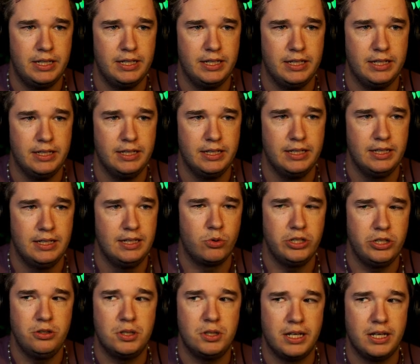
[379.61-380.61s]
But
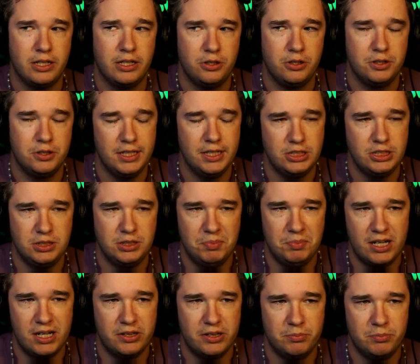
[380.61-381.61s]
what do you think? Do you
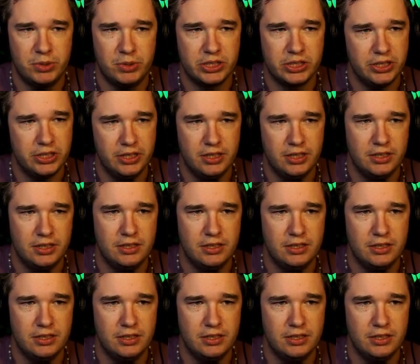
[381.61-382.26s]
think she's better than Booker?